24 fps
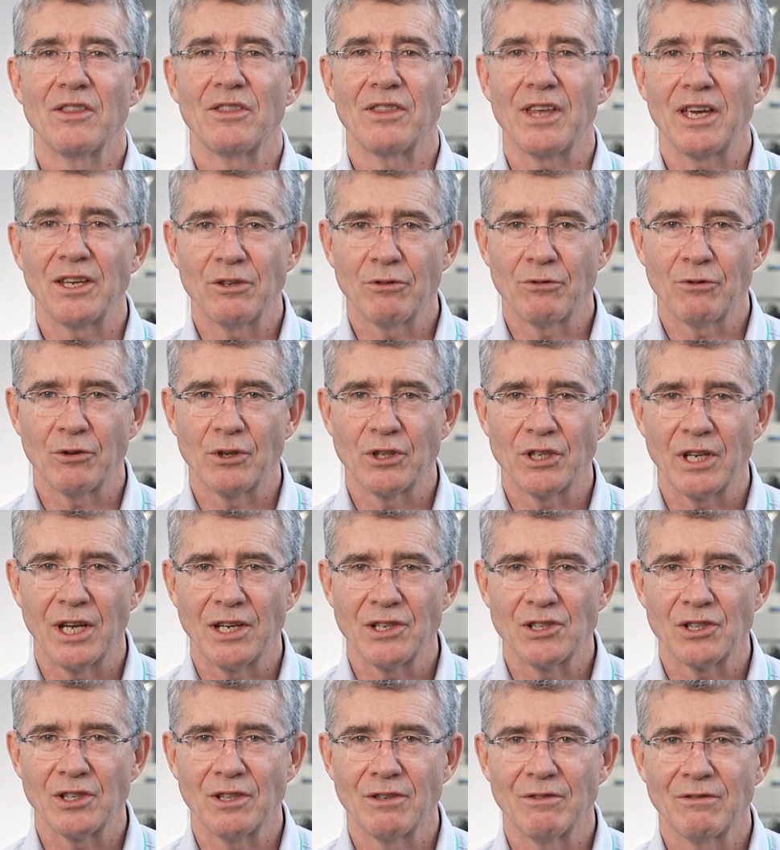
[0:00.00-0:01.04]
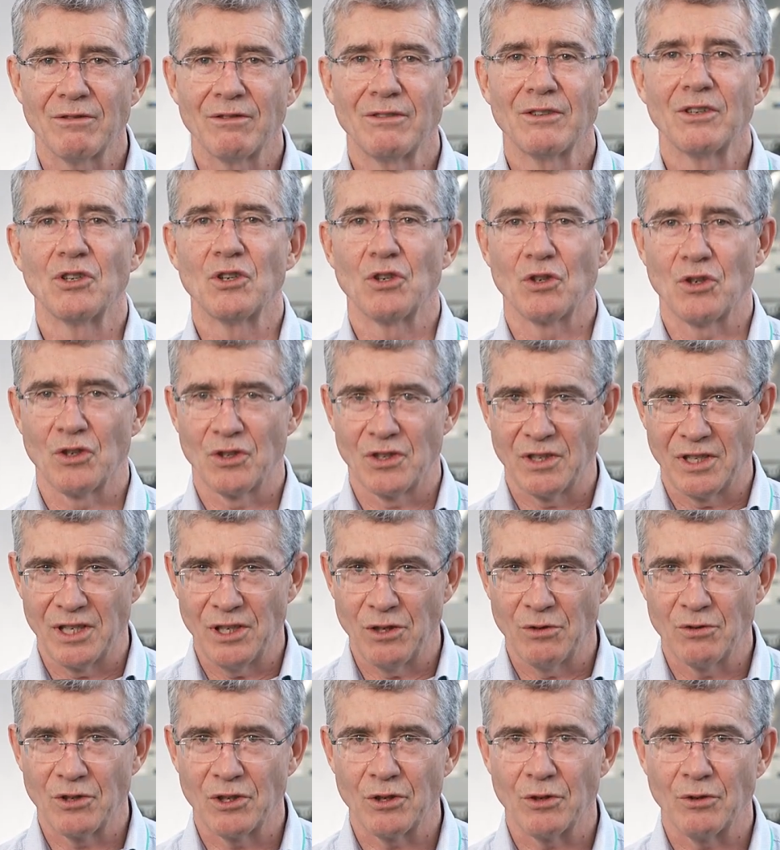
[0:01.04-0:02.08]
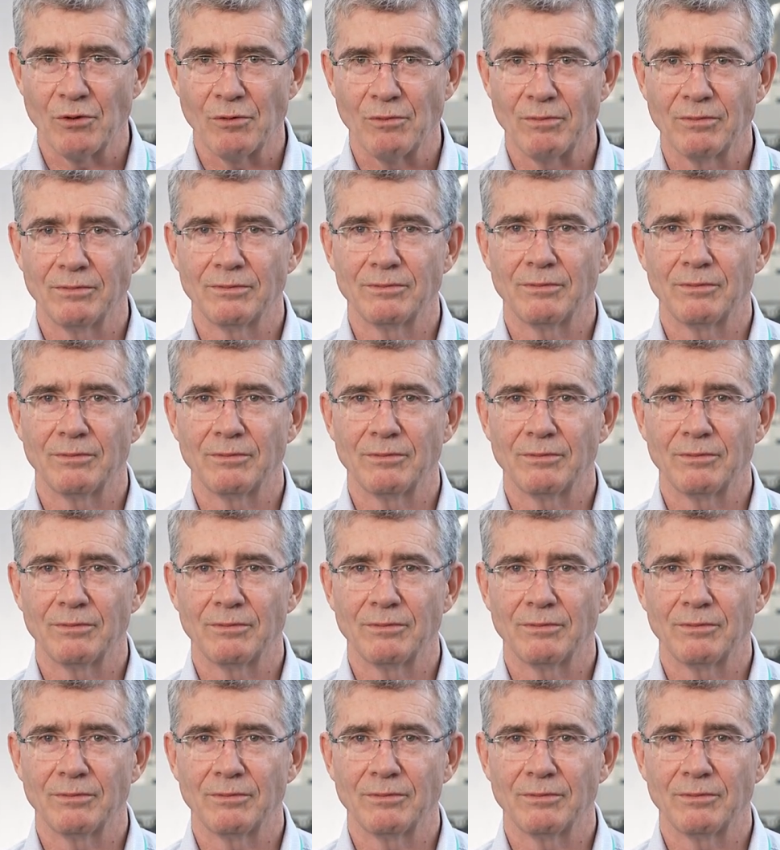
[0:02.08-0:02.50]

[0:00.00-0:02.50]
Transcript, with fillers: Thank you for your attention. See you soon.